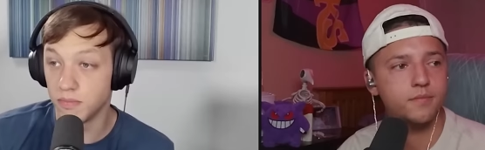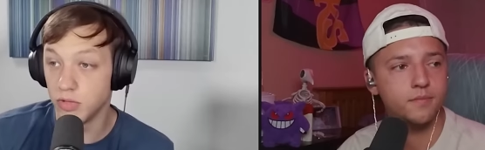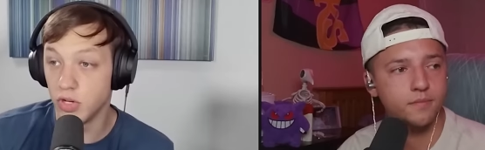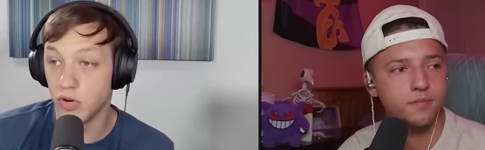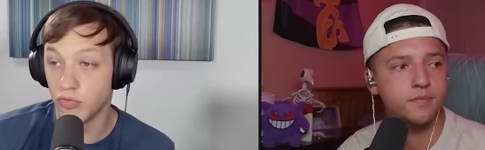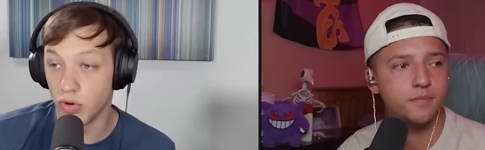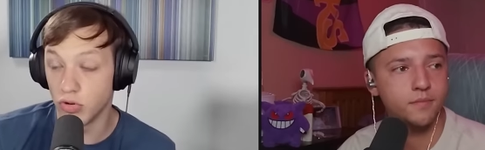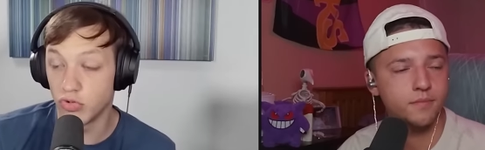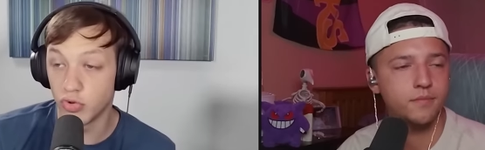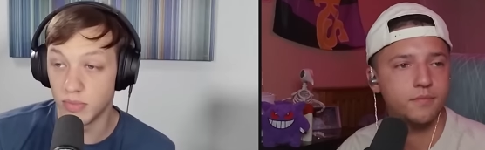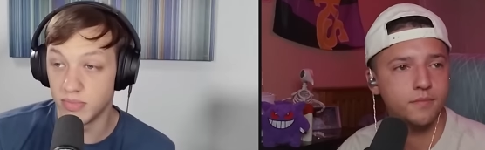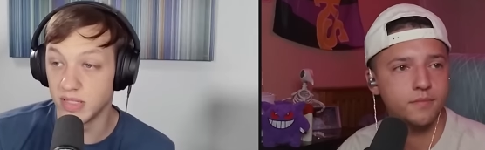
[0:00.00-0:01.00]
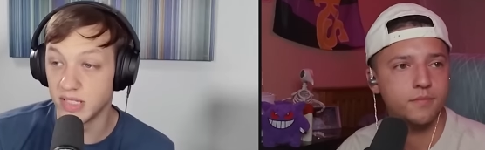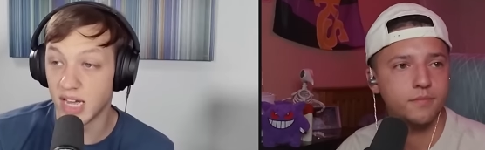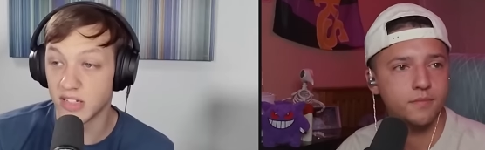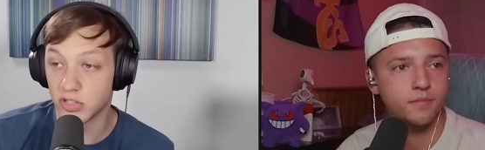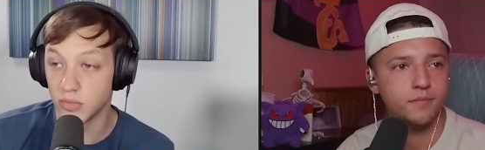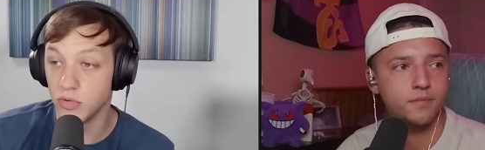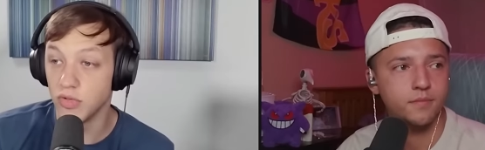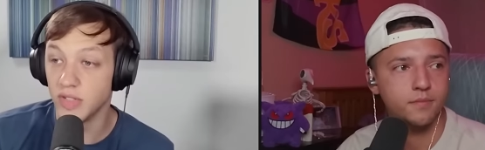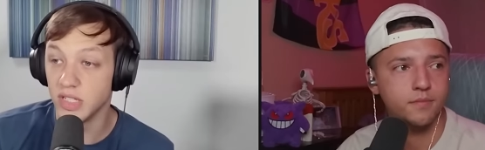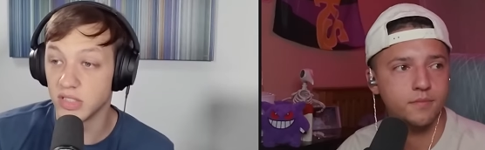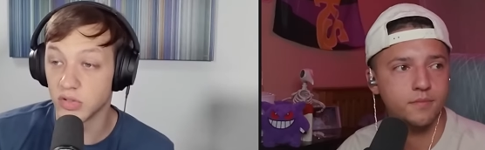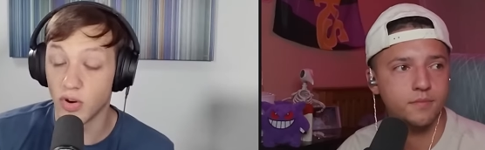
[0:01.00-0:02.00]
Speaker 1: you know, road trip disaster
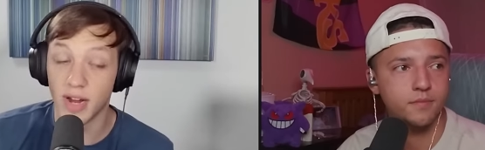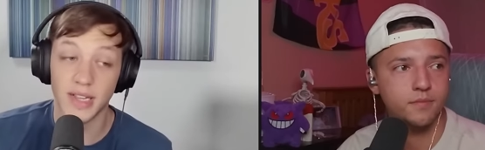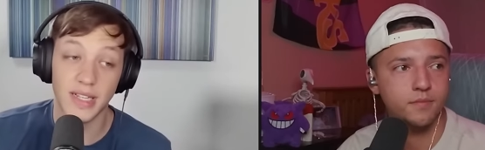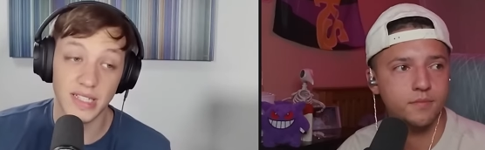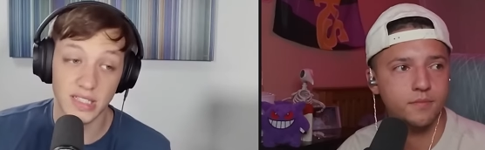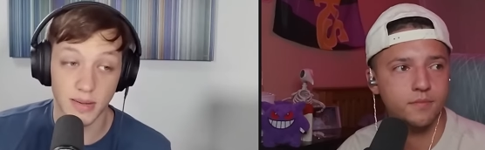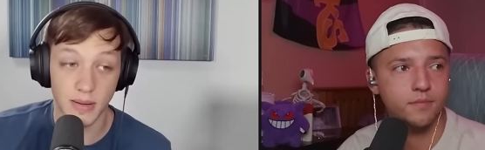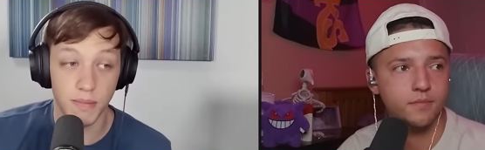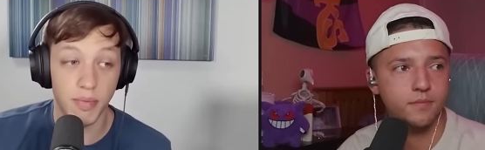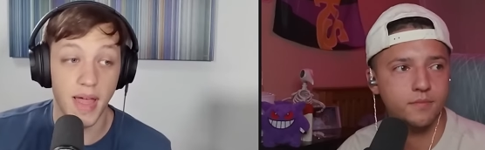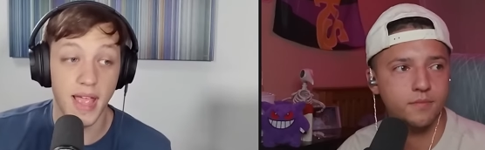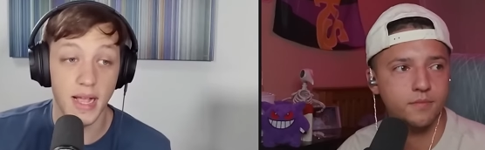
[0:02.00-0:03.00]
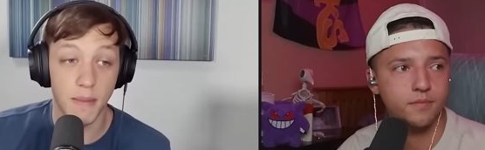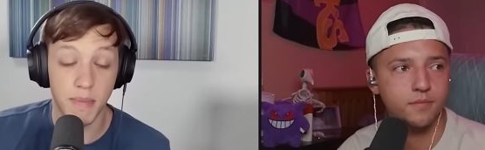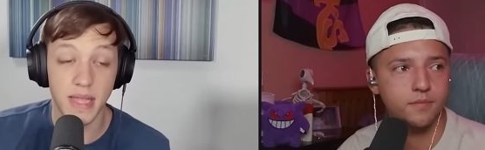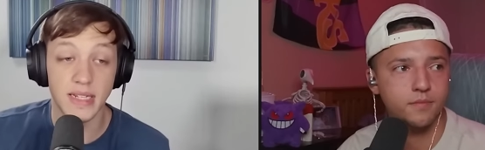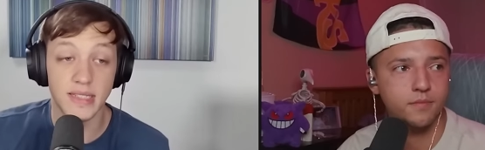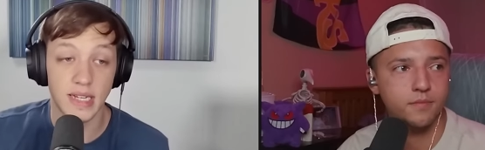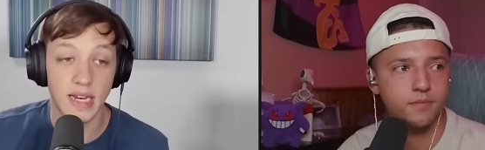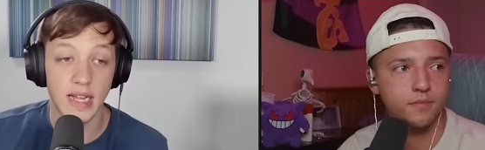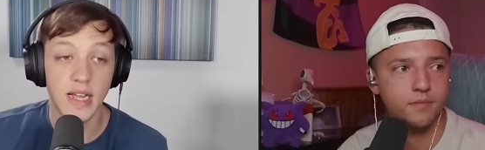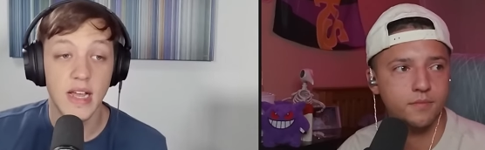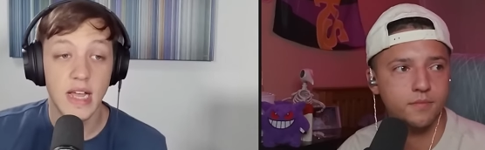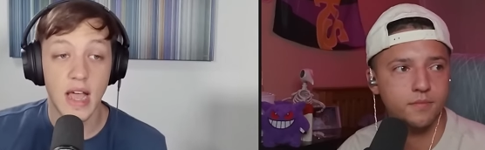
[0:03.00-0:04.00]
movies, or at least playing a piece in it,
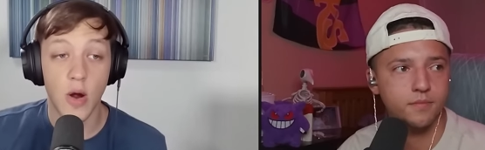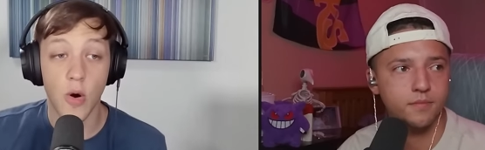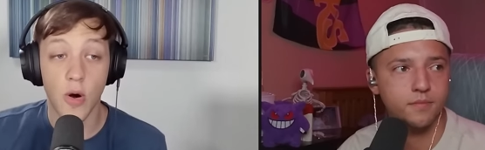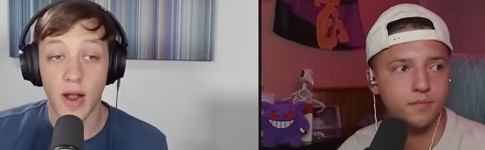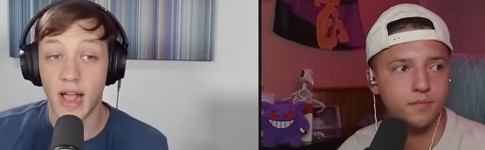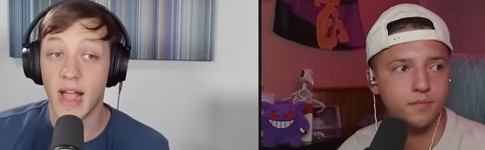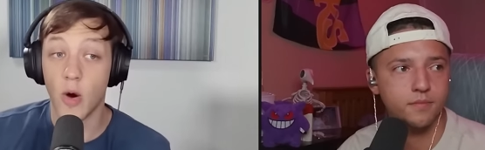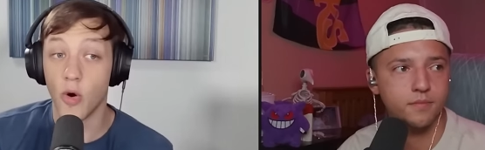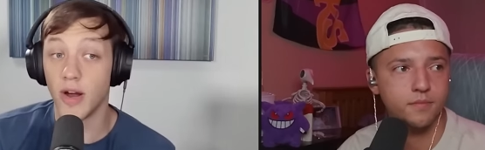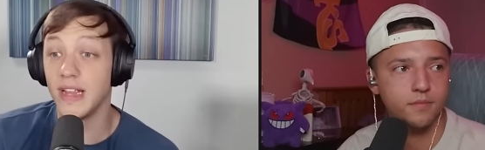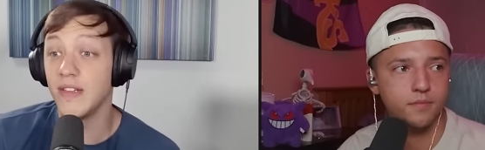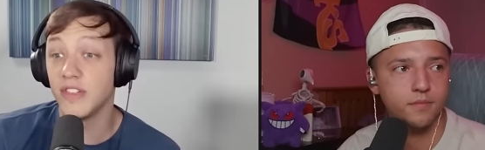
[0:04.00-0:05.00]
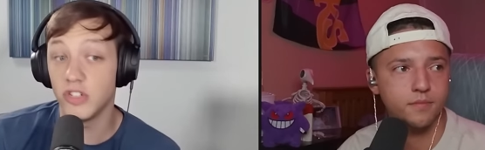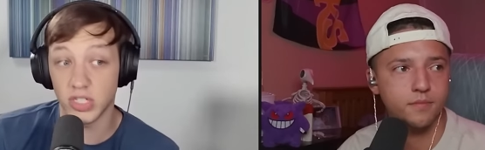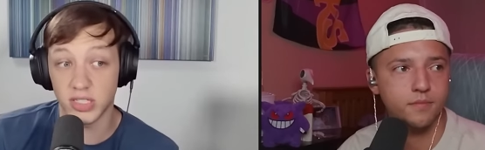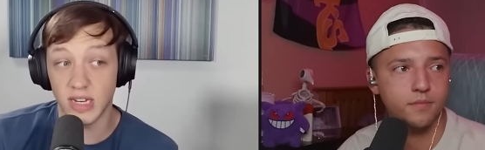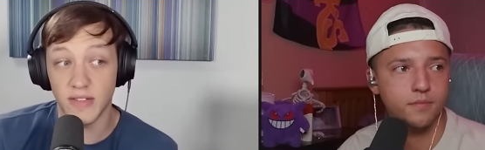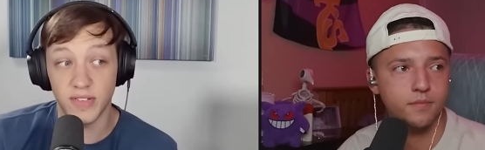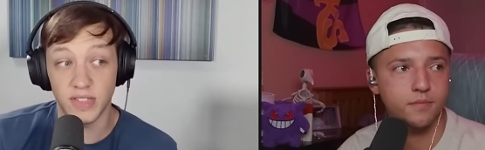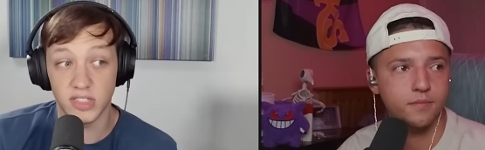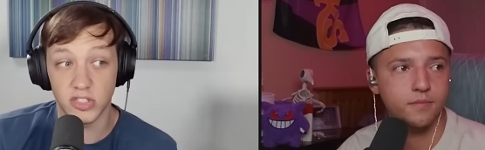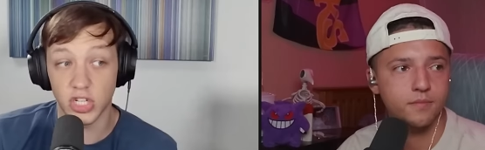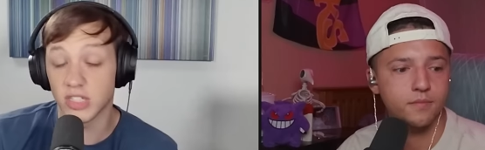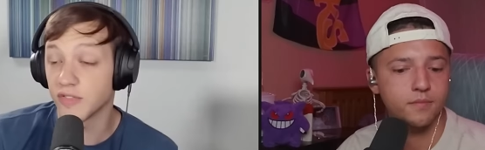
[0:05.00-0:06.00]
or eh, or even just if it's
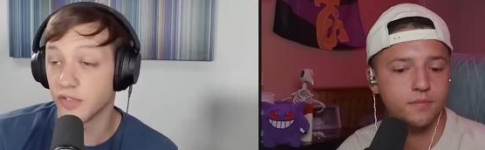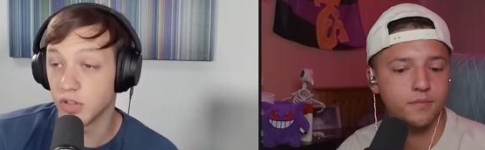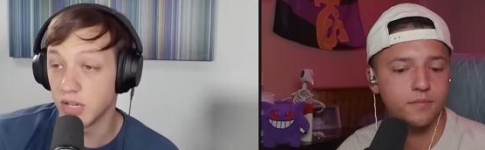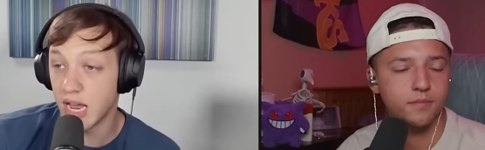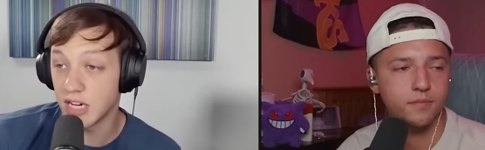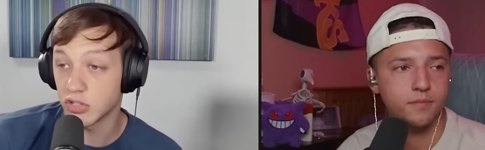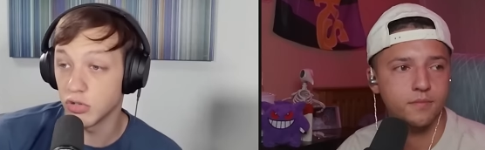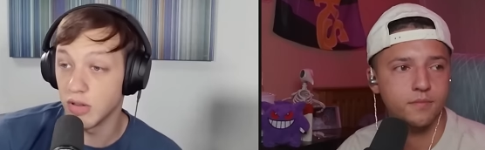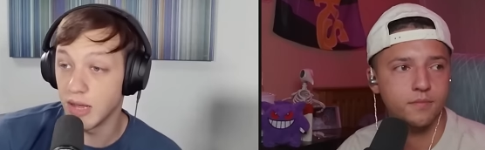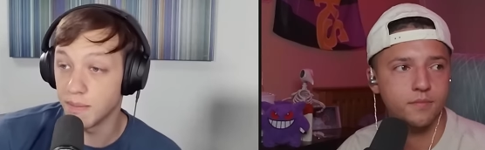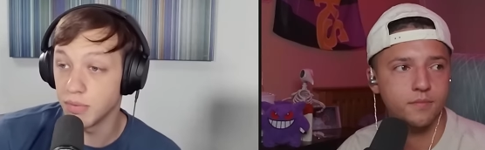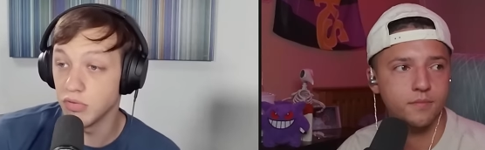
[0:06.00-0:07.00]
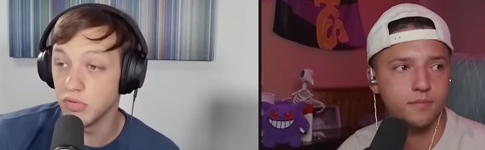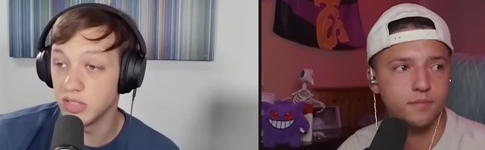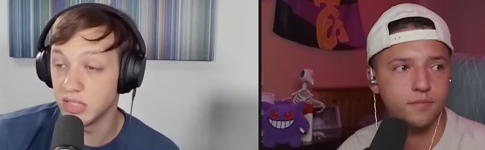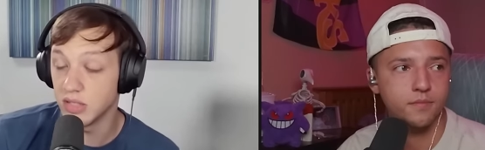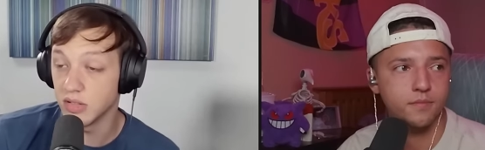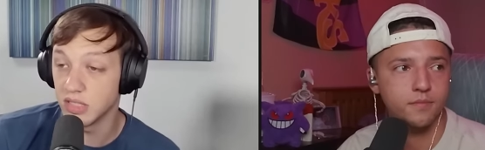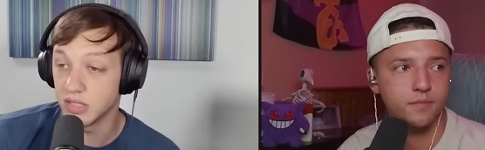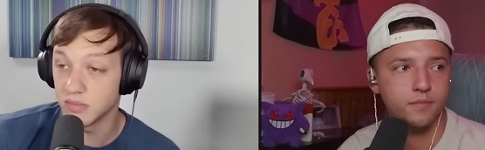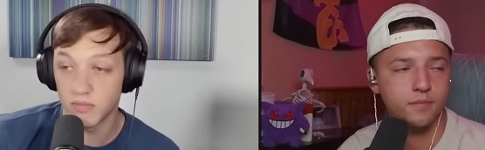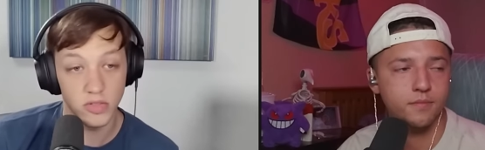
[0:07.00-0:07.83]
just for the National Lampoon series.